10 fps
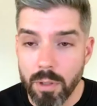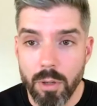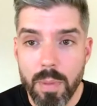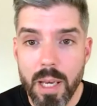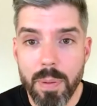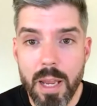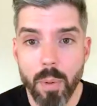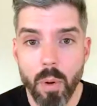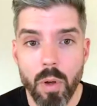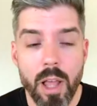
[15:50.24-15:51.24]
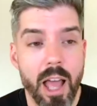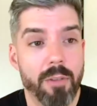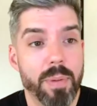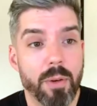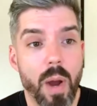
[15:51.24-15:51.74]
Too many people
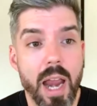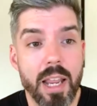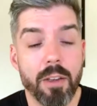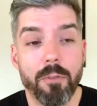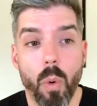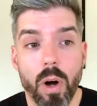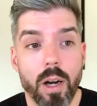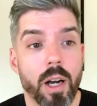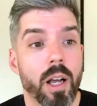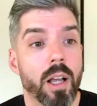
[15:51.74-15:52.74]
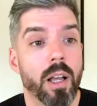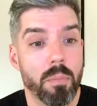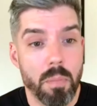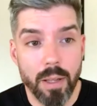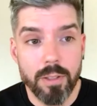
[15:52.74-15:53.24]
have been waiting for
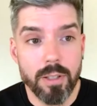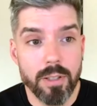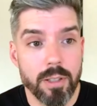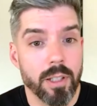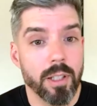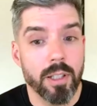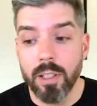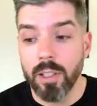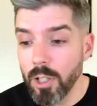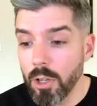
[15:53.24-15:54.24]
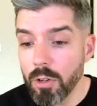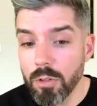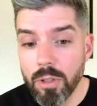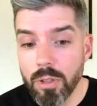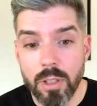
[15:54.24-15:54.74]
months,
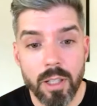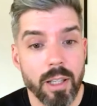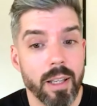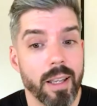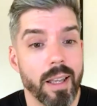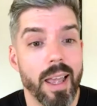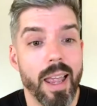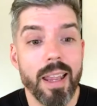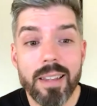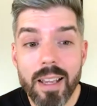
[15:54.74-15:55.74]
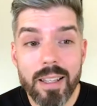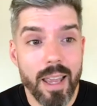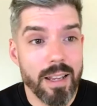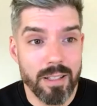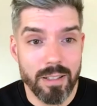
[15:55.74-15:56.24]
years, and
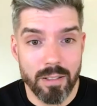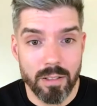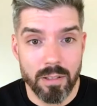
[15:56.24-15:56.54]
decades,